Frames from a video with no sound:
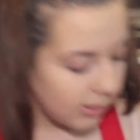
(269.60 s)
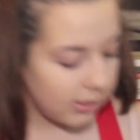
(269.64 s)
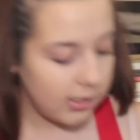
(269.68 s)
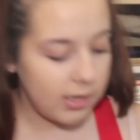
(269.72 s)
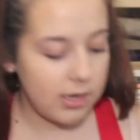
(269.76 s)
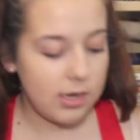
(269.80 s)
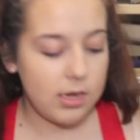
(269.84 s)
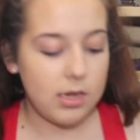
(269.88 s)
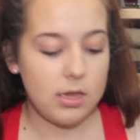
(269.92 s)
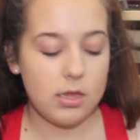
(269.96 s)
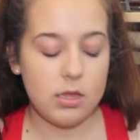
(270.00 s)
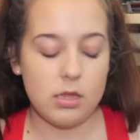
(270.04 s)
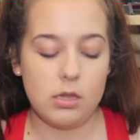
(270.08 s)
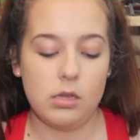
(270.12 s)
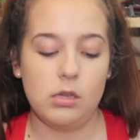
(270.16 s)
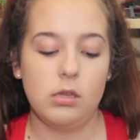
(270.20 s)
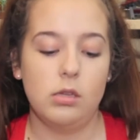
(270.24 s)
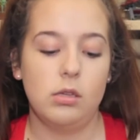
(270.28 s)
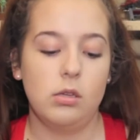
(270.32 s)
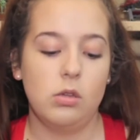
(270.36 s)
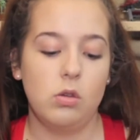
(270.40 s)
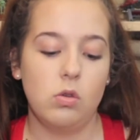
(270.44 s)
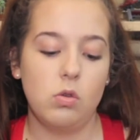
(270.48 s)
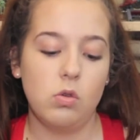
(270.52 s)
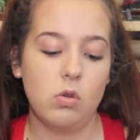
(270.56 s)
taking
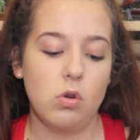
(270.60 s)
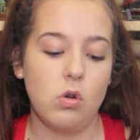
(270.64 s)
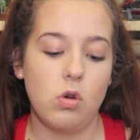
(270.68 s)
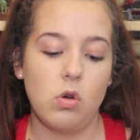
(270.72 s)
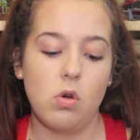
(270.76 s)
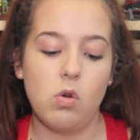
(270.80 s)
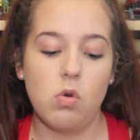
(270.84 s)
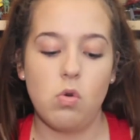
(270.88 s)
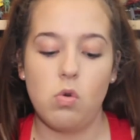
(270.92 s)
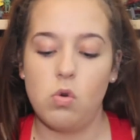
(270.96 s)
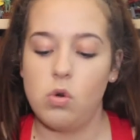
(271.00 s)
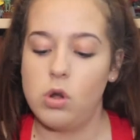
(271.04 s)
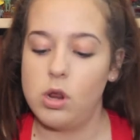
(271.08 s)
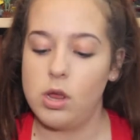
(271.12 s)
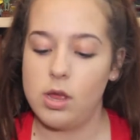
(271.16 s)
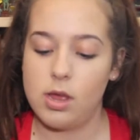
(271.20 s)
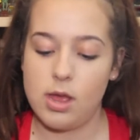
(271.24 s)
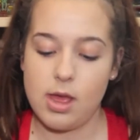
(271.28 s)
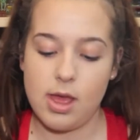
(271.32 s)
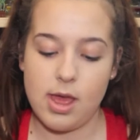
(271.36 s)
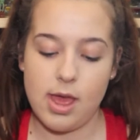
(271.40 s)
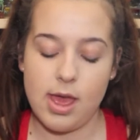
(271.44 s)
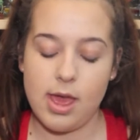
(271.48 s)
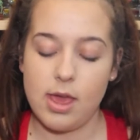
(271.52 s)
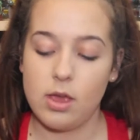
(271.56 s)
this good old
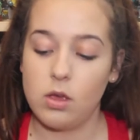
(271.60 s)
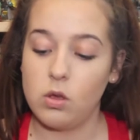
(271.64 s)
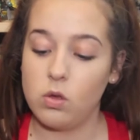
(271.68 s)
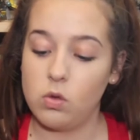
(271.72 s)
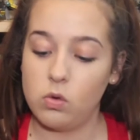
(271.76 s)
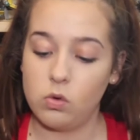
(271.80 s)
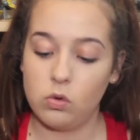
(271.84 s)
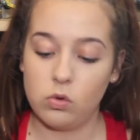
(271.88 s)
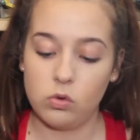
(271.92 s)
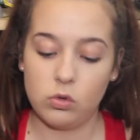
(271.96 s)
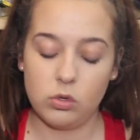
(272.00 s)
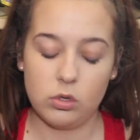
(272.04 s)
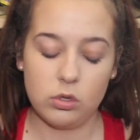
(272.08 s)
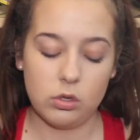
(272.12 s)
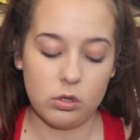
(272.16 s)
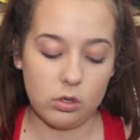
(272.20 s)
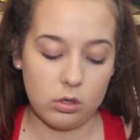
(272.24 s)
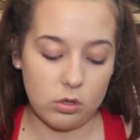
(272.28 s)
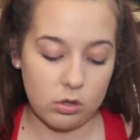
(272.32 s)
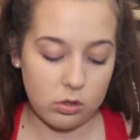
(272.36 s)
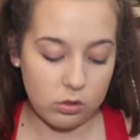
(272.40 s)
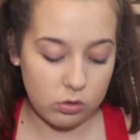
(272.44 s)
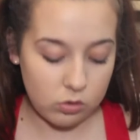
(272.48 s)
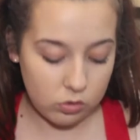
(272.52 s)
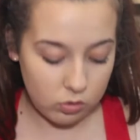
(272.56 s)
angled
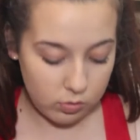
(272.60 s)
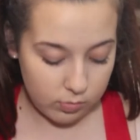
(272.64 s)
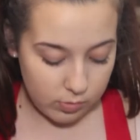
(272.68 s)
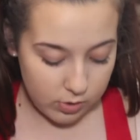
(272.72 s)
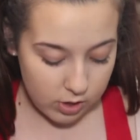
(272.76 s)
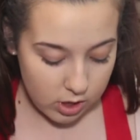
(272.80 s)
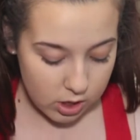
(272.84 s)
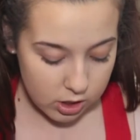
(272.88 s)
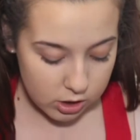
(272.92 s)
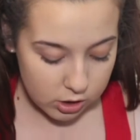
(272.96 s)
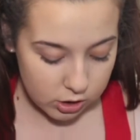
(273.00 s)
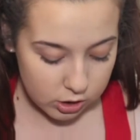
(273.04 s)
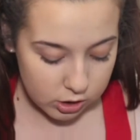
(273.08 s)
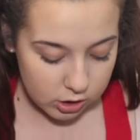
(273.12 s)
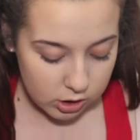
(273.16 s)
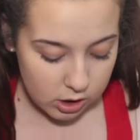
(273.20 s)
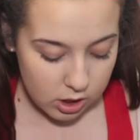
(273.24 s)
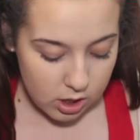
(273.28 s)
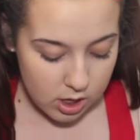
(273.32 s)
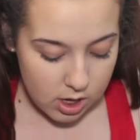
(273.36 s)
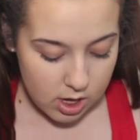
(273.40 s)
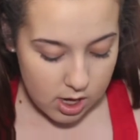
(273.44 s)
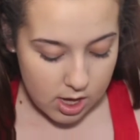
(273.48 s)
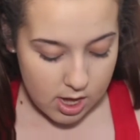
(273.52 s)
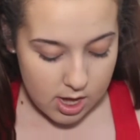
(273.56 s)
contour brush
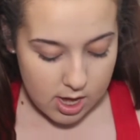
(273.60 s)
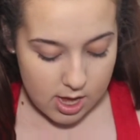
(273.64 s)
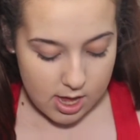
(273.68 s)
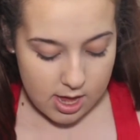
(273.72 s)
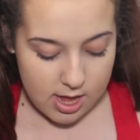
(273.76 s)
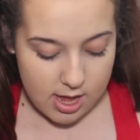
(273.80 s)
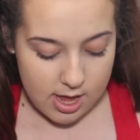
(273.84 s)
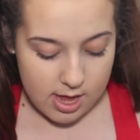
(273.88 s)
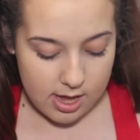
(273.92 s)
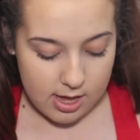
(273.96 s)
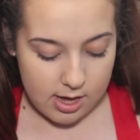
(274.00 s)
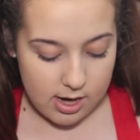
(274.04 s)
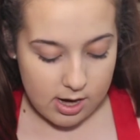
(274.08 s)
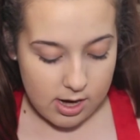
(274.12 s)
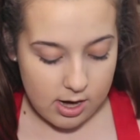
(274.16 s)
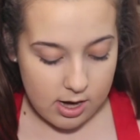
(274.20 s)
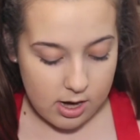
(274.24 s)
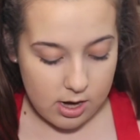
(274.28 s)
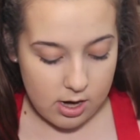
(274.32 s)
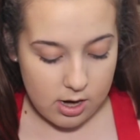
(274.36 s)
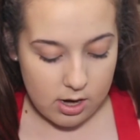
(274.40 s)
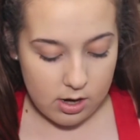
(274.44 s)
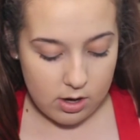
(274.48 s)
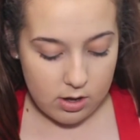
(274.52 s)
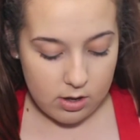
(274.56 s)

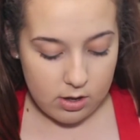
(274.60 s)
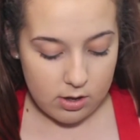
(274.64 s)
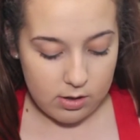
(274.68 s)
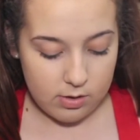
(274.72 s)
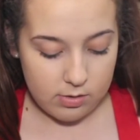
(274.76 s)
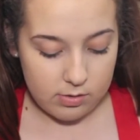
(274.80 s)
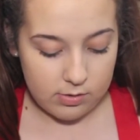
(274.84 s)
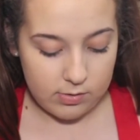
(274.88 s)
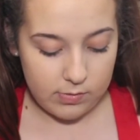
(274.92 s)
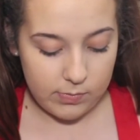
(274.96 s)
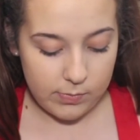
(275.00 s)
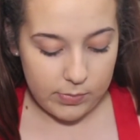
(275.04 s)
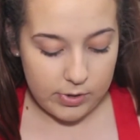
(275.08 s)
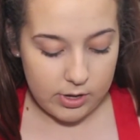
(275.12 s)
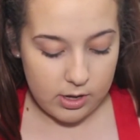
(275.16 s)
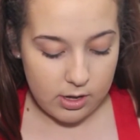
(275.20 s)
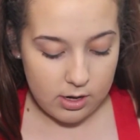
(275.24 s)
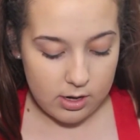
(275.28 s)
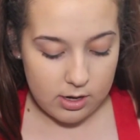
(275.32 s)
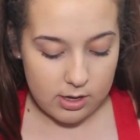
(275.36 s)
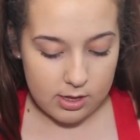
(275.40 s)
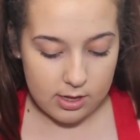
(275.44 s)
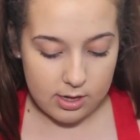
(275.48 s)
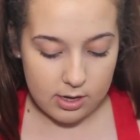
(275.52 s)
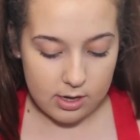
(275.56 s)
and just
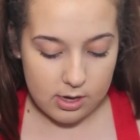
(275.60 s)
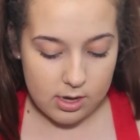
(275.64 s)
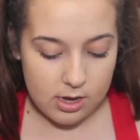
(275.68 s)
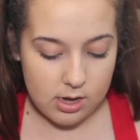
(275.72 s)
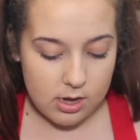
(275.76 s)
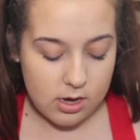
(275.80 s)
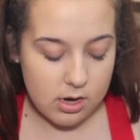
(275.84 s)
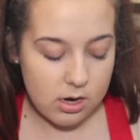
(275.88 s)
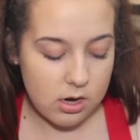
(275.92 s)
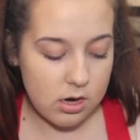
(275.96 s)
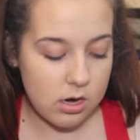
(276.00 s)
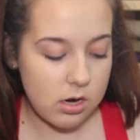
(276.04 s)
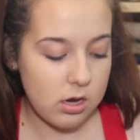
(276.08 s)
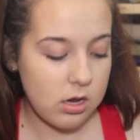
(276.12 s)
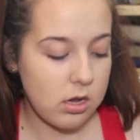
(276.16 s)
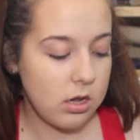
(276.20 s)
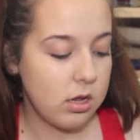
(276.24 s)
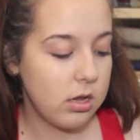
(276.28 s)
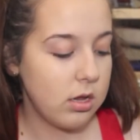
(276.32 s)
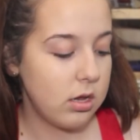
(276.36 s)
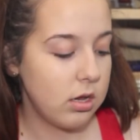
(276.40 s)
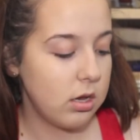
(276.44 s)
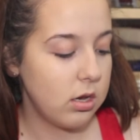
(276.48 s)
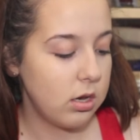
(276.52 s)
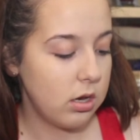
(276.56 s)
panning that in,
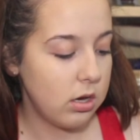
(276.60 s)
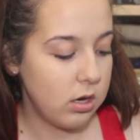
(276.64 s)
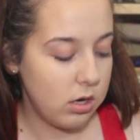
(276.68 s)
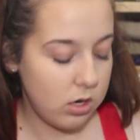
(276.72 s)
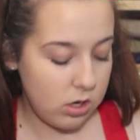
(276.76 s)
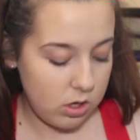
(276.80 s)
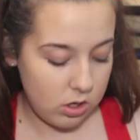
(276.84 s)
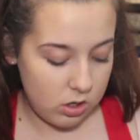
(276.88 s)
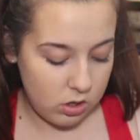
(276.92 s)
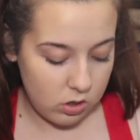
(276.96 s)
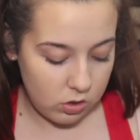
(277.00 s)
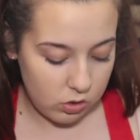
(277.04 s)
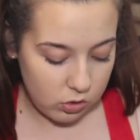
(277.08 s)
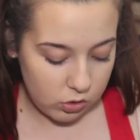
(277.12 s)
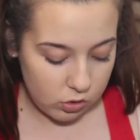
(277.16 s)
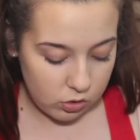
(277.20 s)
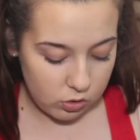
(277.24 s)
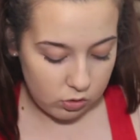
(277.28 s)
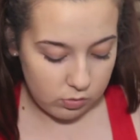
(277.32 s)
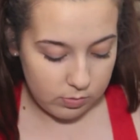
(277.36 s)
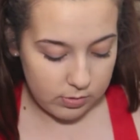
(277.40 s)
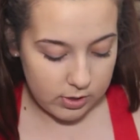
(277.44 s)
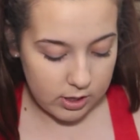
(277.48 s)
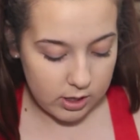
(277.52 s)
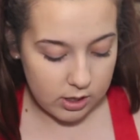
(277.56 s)
not
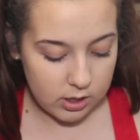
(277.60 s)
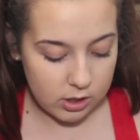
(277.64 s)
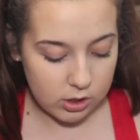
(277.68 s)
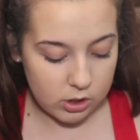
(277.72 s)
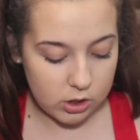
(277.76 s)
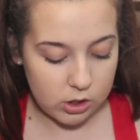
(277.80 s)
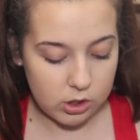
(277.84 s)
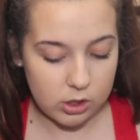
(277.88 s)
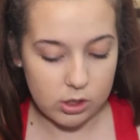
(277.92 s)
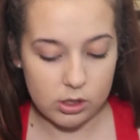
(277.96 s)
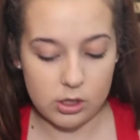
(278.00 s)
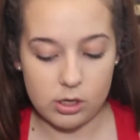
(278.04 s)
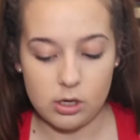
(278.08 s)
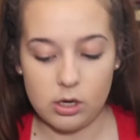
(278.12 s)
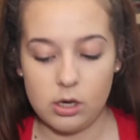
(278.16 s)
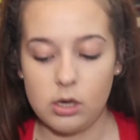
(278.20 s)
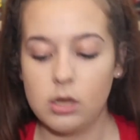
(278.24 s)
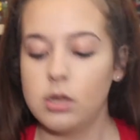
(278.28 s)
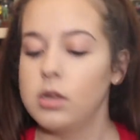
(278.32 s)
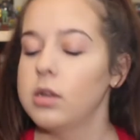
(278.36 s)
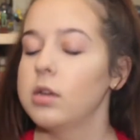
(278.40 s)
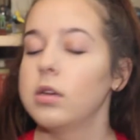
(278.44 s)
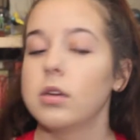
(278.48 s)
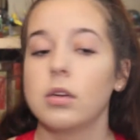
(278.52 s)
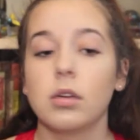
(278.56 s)
too much,
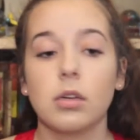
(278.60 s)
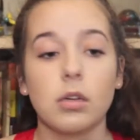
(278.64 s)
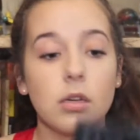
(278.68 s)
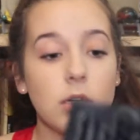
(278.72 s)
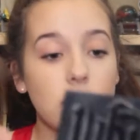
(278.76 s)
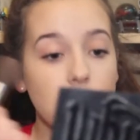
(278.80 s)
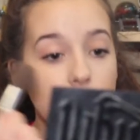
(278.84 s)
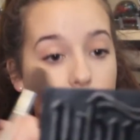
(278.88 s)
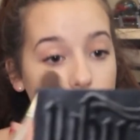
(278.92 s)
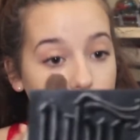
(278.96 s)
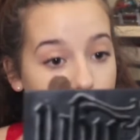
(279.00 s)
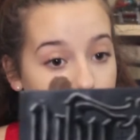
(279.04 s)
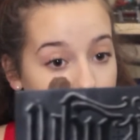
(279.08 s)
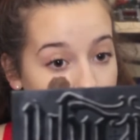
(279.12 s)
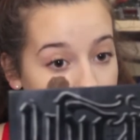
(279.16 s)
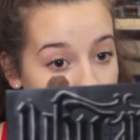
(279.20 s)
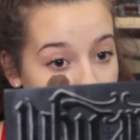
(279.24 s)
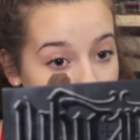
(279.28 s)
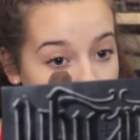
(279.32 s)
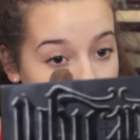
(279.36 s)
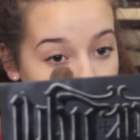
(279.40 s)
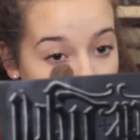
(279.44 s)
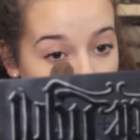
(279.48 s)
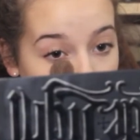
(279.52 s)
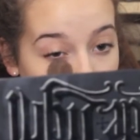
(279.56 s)
and
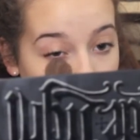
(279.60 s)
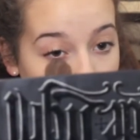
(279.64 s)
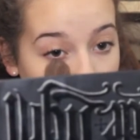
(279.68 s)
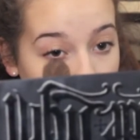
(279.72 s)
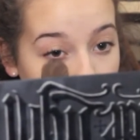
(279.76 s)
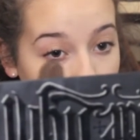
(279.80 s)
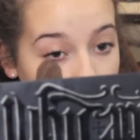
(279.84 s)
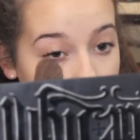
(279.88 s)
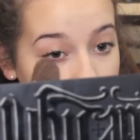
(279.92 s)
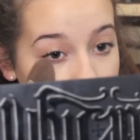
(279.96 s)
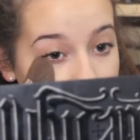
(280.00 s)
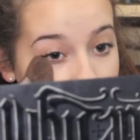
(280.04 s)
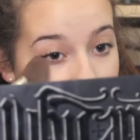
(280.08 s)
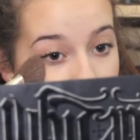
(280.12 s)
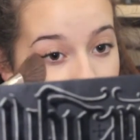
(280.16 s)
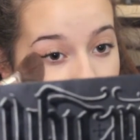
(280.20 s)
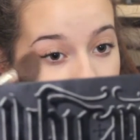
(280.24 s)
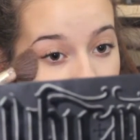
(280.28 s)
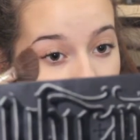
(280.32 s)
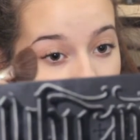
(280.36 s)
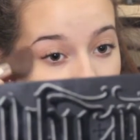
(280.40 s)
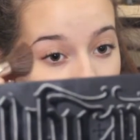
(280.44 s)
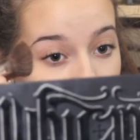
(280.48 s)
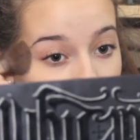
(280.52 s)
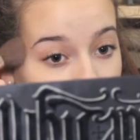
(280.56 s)
just
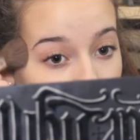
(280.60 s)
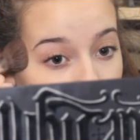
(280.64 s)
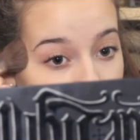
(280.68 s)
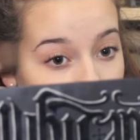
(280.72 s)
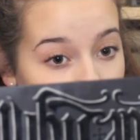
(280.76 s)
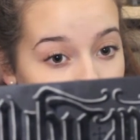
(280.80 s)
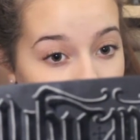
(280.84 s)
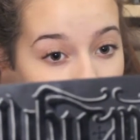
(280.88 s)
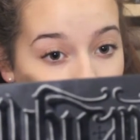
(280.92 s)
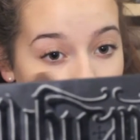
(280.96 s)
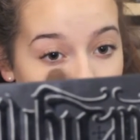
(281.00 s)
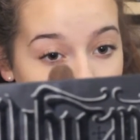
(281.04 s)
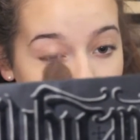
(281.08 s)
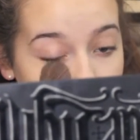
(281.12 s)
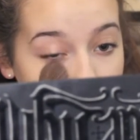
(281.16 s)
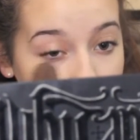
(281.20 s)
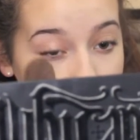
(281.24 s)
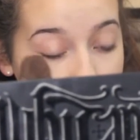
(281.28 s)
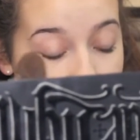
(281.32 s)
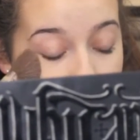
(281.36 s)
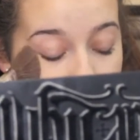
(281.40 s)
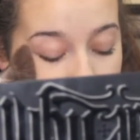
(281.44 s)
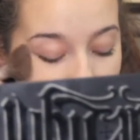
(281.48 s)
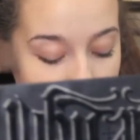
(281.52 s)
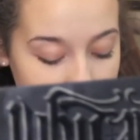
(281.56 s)
setting my under
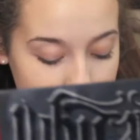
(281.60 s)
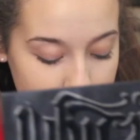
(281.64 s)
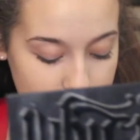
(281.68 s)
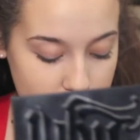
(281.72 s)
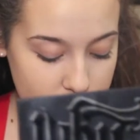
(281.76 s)
eyes.